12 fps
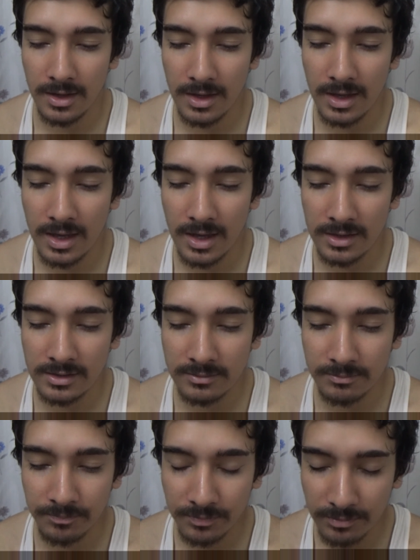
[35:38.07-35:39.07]
And
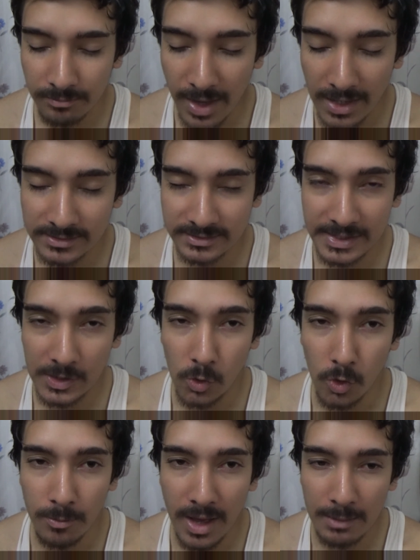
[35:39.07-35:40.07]
by staying
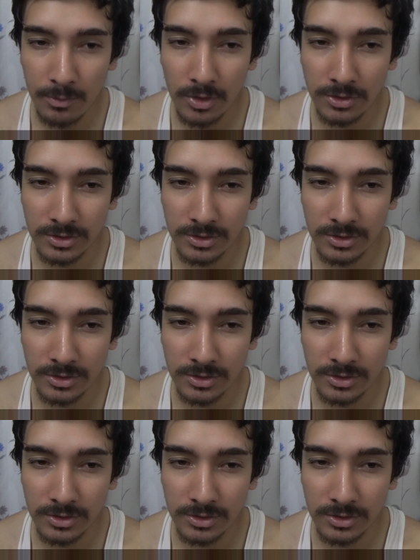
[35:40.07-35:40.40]
home I'm going